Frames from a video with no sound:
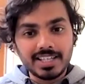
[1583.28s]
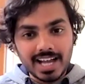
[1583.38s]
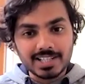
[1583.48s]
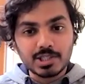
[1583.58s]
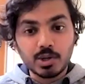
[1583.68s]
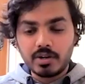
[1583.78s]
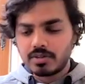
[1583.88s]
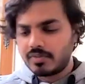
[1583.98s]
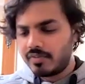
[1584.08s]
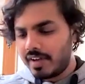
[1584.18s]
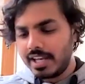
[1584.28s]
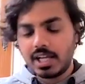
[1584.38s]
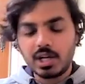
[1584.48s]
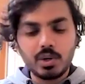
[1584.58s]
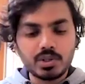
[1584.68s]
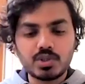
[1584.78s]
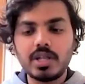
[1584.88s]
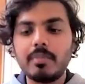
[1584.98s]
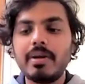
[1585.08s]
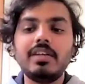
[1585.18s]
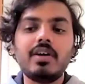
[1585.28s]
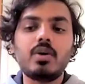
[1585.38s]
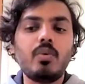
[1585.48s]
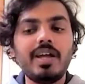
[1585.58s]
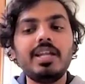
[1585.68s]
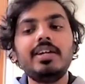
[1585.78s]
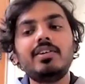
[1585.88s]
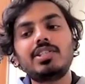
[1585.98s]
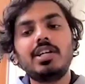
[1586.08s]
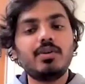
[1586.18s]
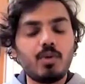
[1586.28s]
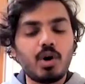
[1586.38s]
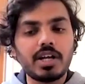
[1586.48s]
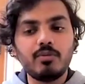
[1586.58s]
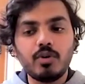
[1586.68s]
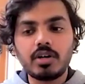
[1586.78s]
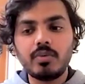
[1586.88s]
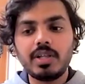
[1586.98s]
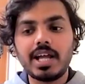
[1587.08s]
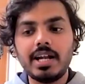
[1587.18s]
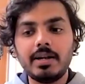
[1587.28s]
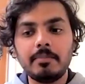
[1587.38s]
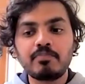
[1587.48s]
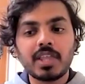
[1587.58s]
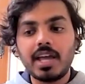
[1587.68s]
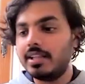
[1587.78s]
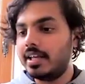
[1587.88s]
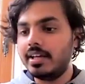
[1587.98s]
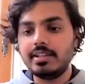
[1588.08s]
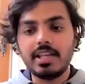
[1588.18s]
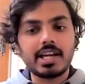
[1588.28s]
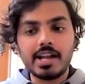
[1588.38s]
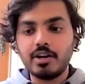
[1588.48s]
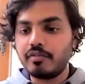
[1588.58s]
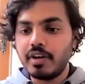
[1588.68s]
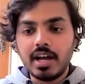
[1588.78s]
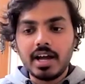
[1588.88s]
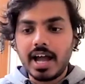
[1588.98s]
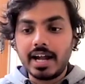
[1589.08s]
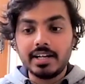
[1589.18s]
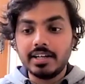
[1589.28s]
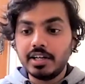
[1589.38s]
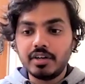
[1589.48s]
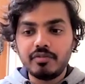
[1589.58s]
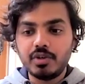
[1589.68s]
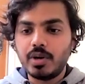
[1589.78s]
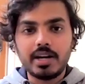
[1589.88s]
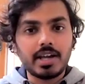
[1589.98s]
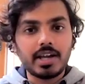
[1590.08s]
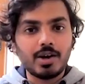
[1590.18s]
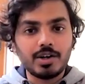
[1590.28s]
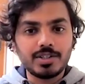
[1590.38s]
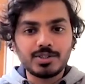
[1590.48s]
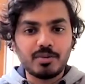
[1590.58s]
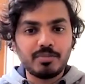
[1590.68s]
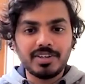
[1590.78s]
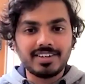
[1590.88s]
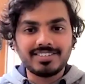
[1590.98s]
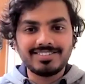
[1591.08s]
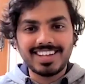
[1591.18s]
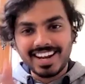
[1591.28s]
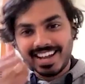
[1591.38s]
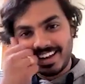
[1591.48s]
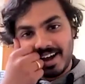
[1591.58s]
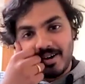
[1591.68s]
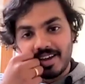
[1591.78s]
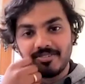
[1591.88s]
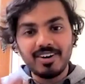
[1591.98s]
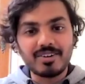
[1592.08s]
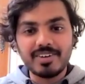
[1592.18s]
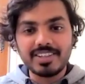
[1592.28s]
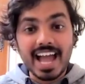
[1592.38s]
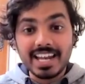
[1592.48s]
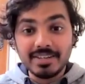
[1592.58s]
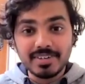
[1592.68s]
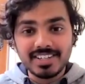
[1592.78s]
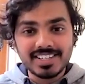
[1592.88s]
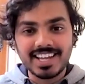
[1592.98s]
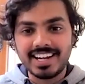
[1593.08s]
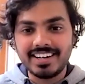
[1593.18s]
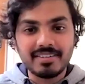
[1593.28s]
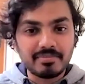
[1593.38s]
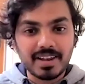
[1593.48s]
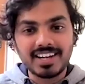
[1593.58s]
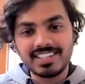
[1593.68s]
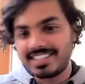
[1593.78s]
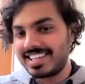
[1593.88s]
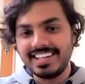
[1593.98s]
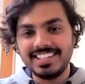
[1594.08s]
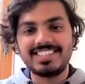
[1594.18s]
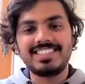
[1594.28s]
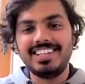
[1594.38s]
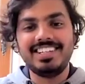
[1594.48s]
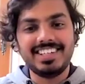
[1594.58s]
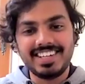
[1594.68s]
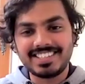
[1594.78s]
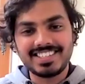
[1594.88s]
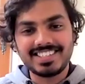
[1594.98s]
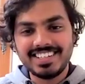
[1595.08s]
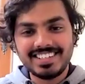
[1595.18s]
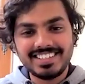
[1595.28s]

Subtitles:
Yeah, so it was very close to them, and they were very interested in what I worked with. And yeah, they kind of had an interview, and I got the job here. And now I work with animals and plants, and it's really nice.